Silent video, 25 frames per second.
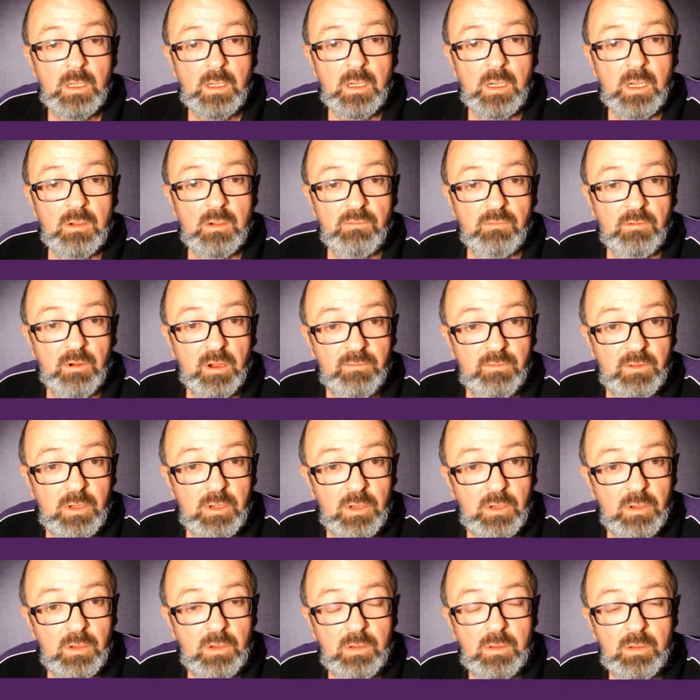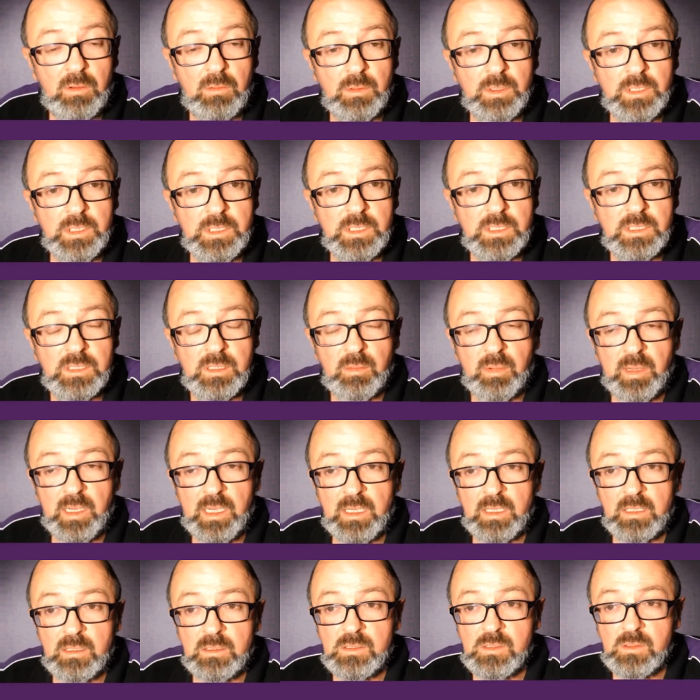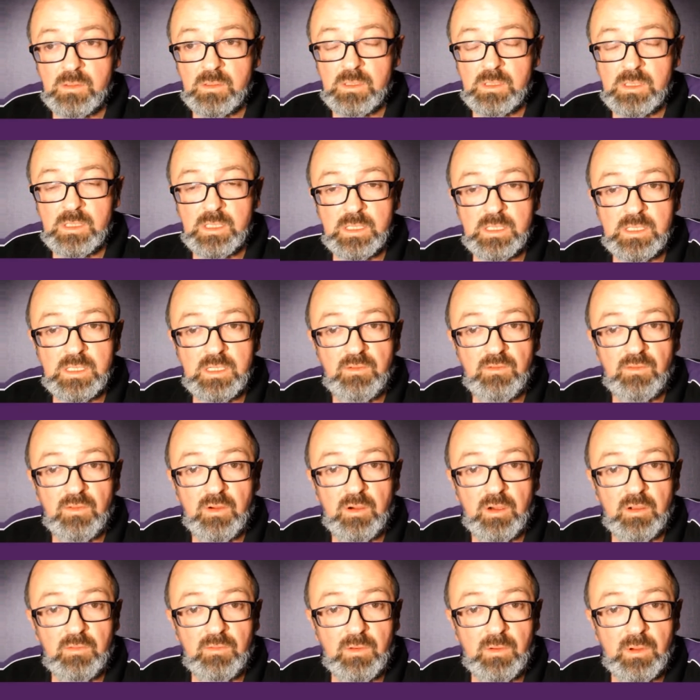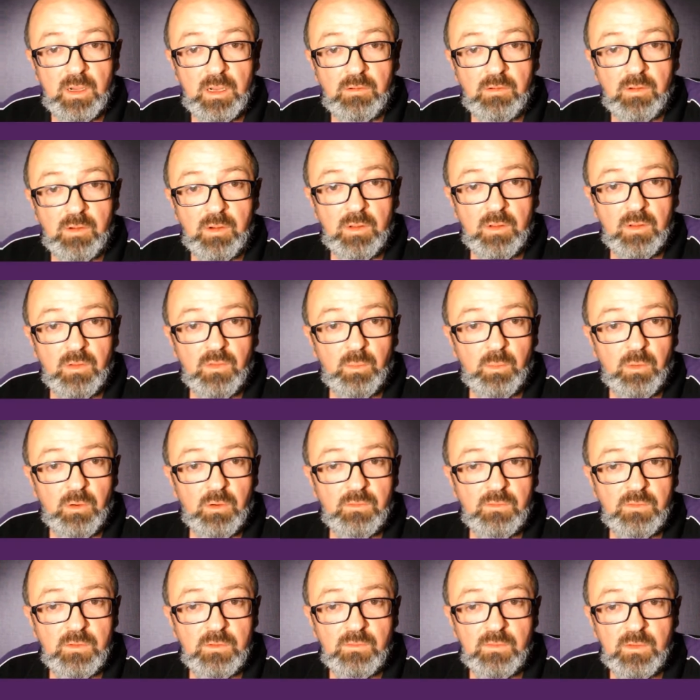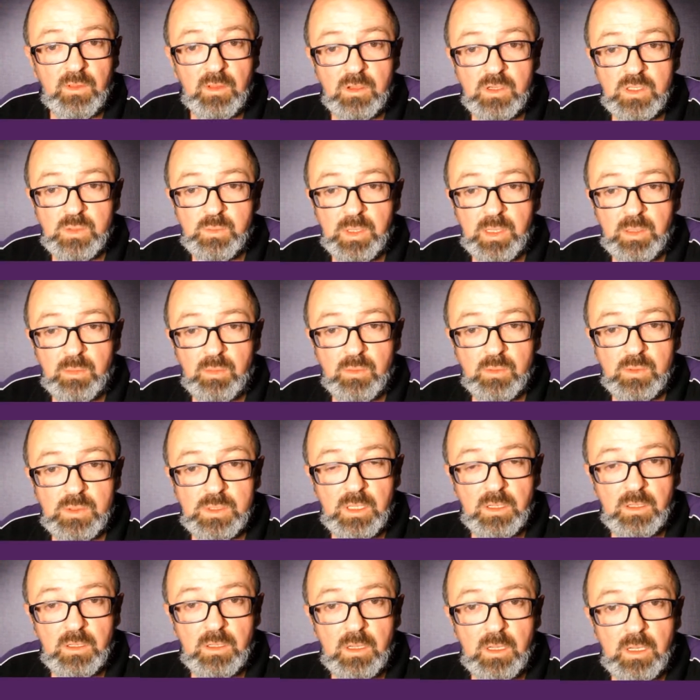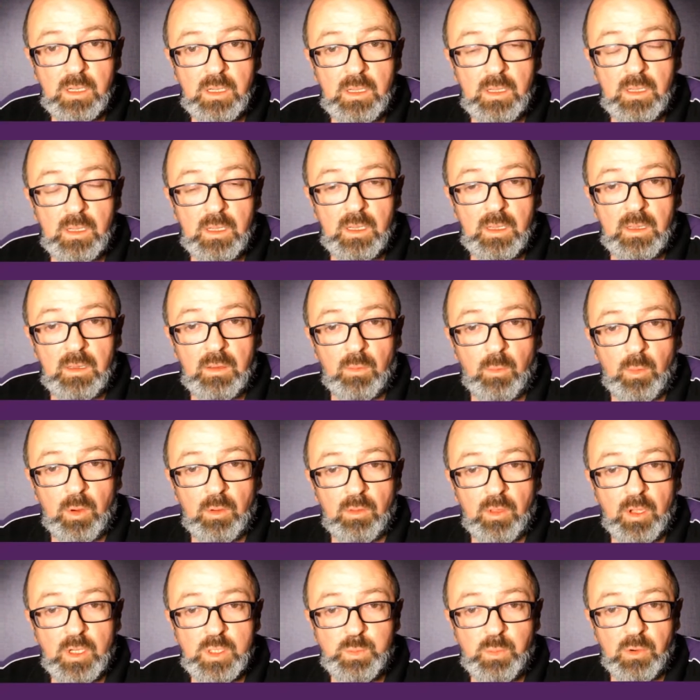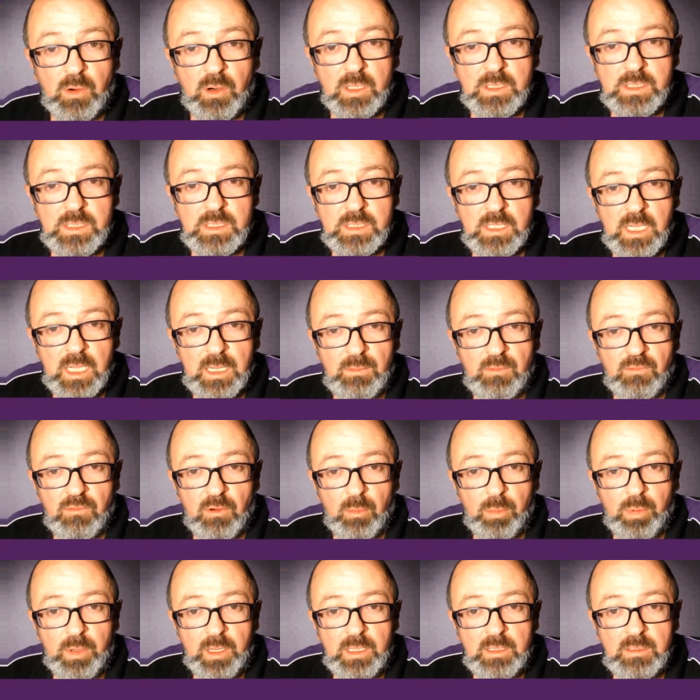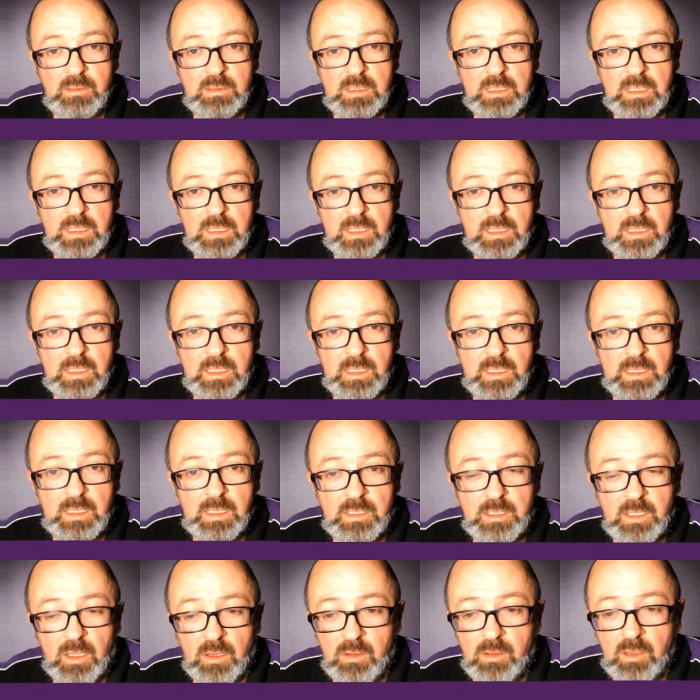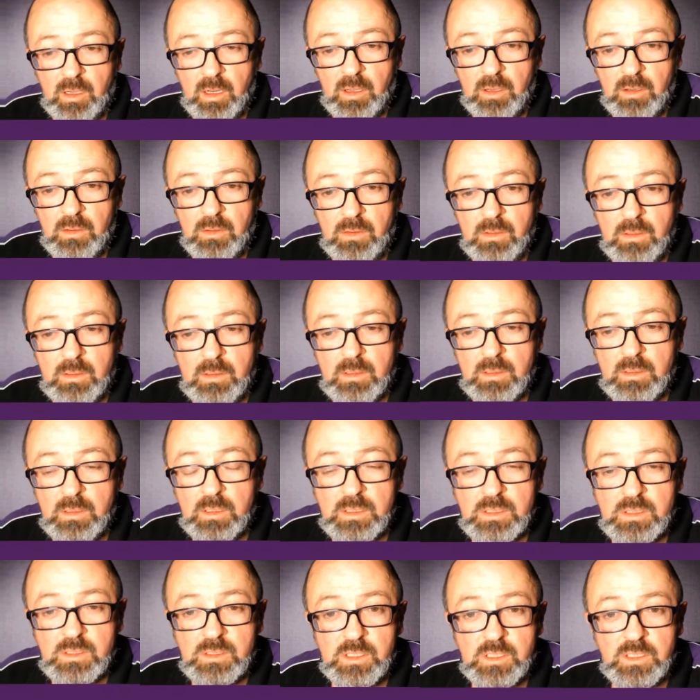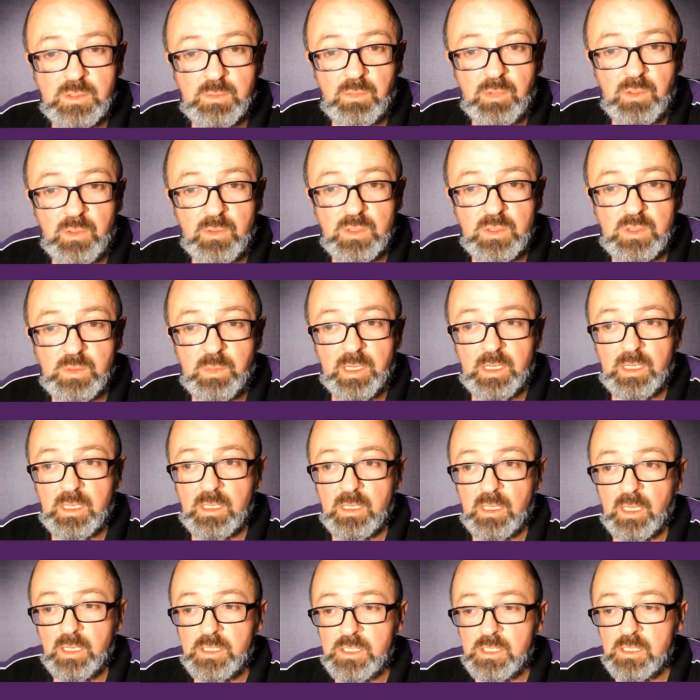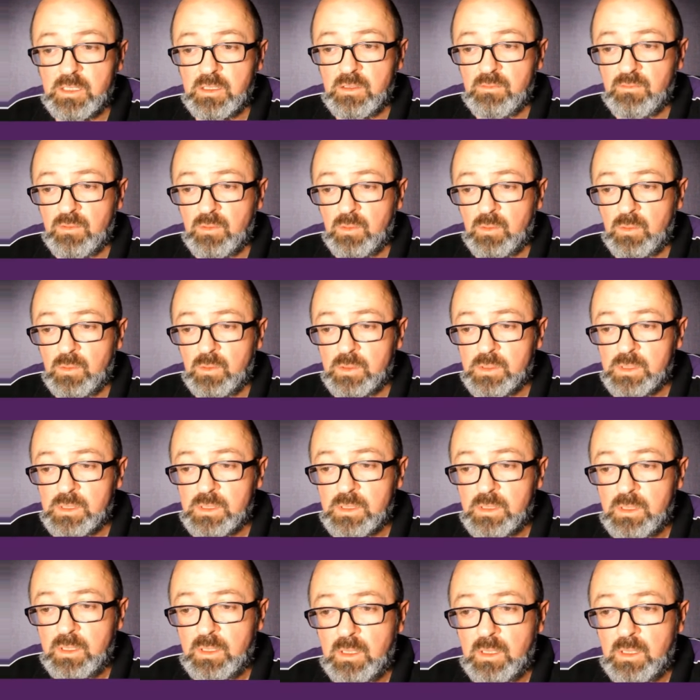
of revenue, which is about sort of 65 to 100 dollars profit for those people. So, will those prices keep dropping? Uh, don't know. It's just pure speculation, of course.